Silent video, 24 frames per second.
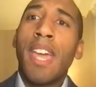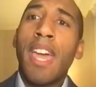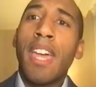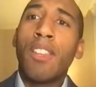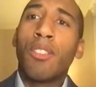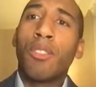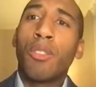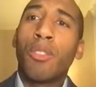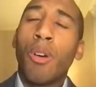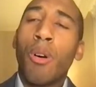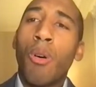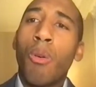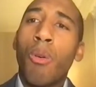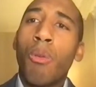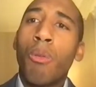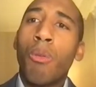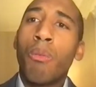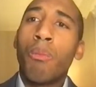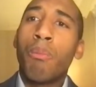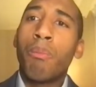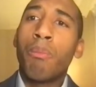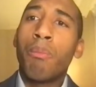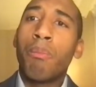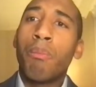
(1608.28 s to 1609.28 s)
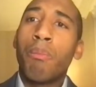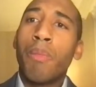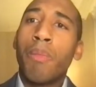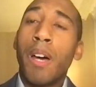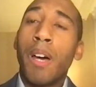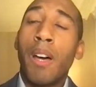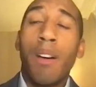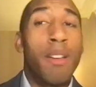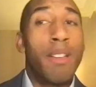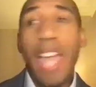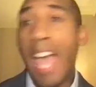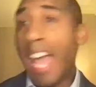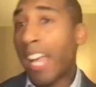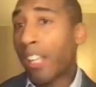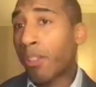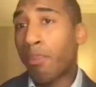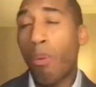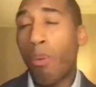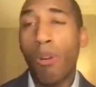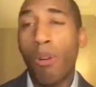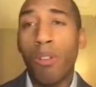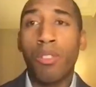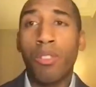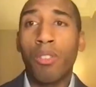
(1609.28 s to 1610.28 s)
And so uh,
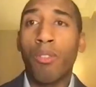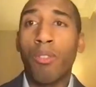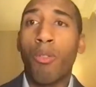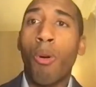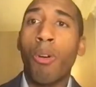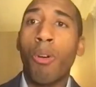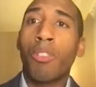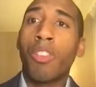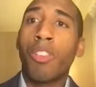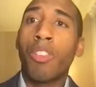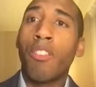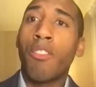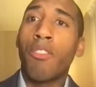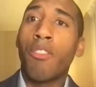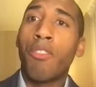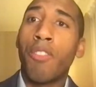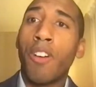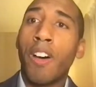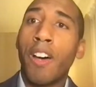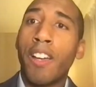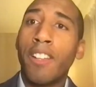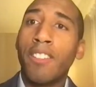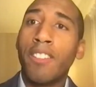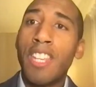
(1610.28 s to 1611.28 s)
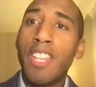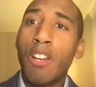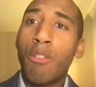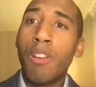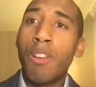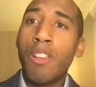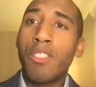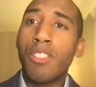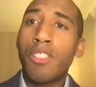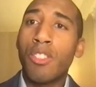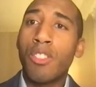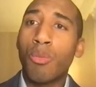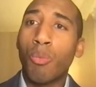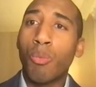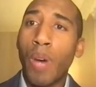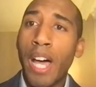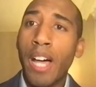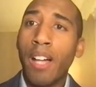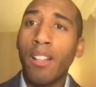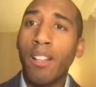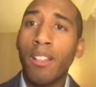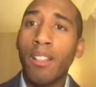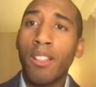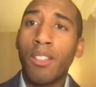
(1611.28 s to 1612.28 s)
exports, of course, have uh, decreased as
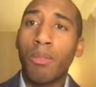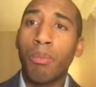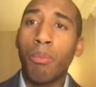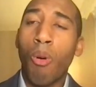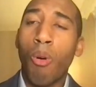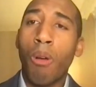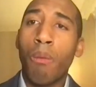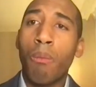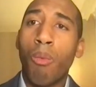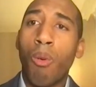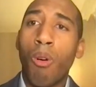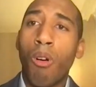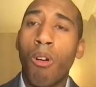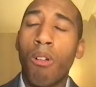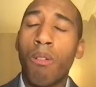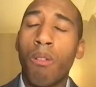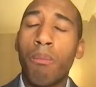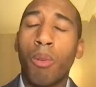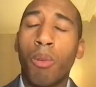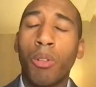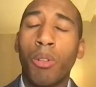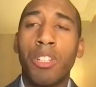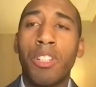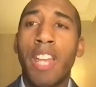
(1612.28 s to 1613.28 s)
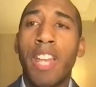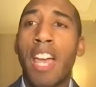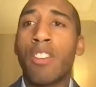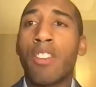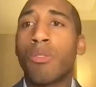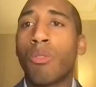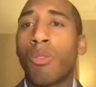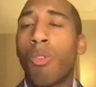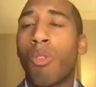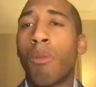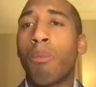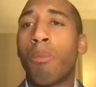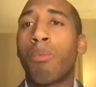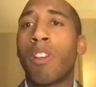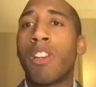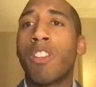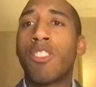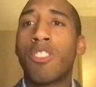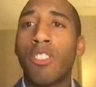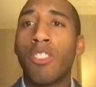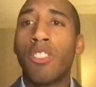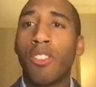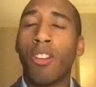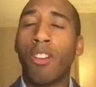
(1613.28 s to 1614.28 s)
well as more and more multinational
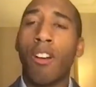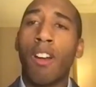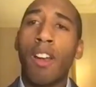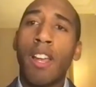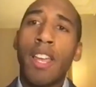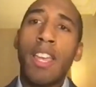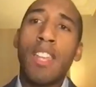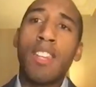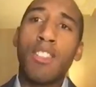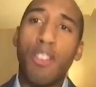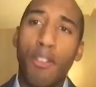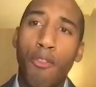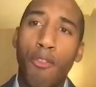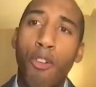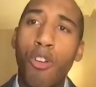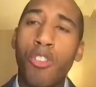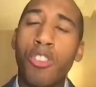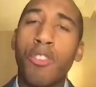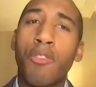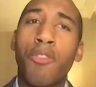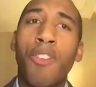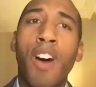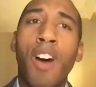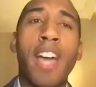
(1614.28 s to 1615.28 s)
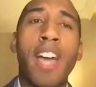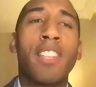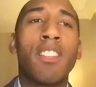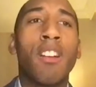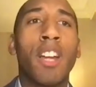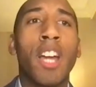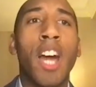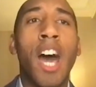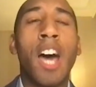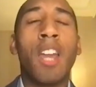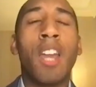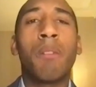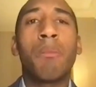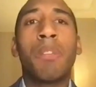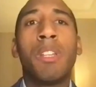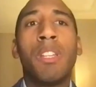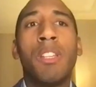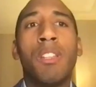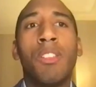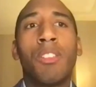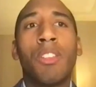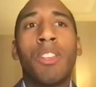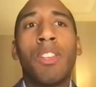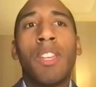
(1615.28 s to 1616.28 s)
corporations are diversifying their
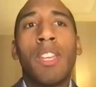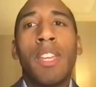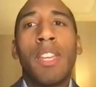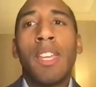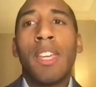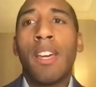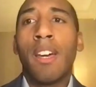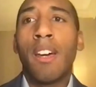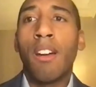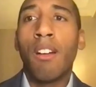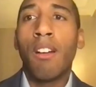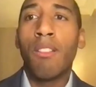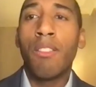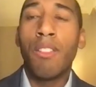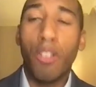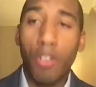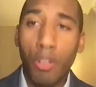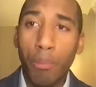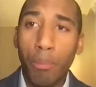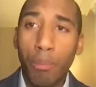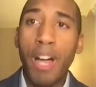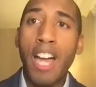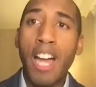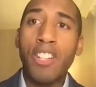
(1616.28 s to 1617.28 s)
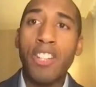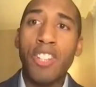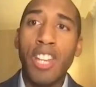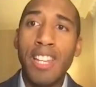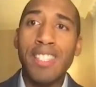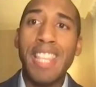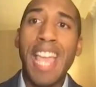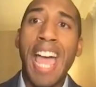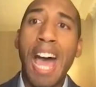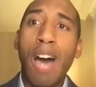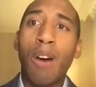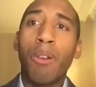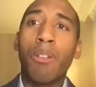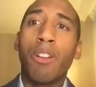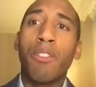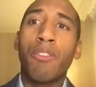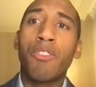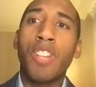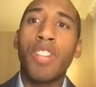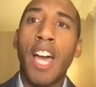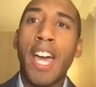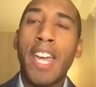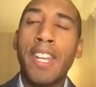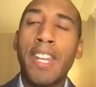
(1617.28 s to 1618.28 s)
economies, uh, their supply chains out
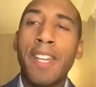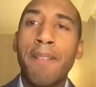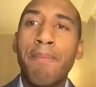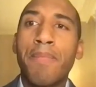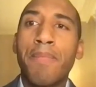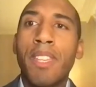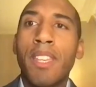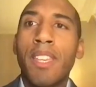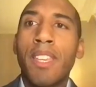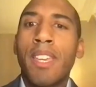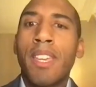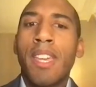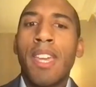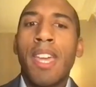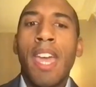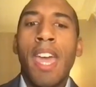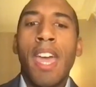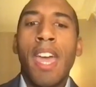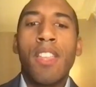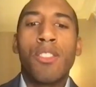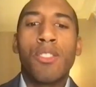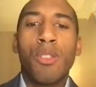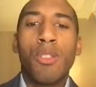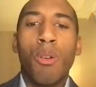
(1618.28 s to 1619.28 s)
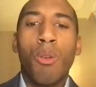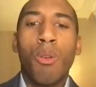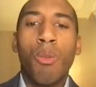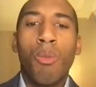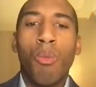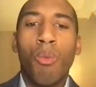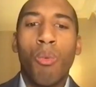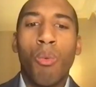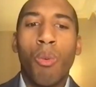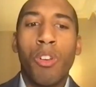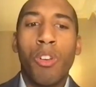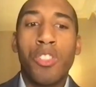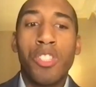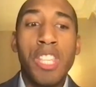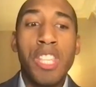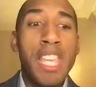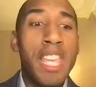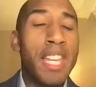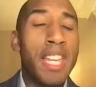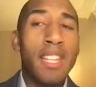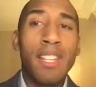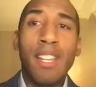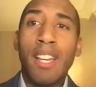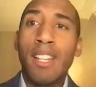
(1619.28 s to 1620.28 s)
of China. And so we're
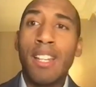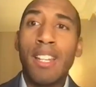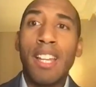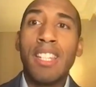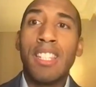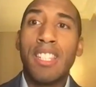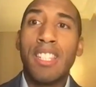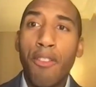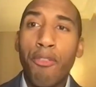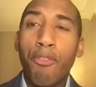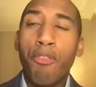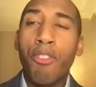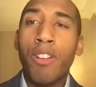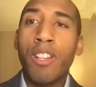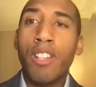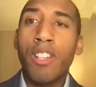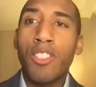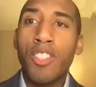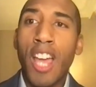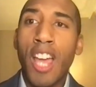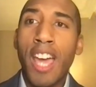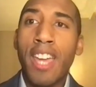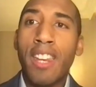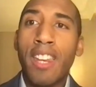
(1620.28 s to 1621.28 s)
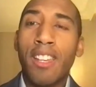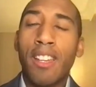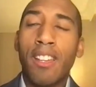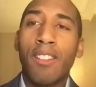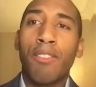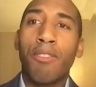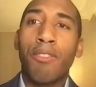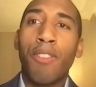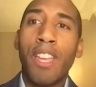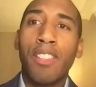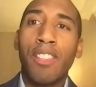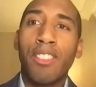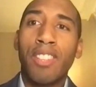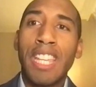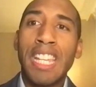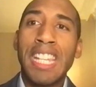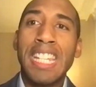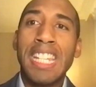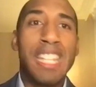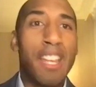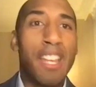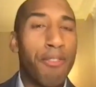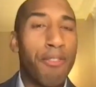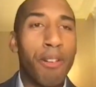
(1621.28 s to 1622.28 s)
seeing a, a, different China
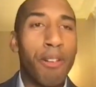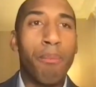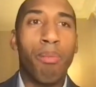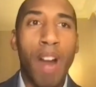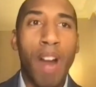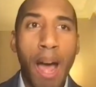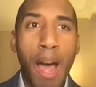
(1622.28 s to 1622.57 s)
facing different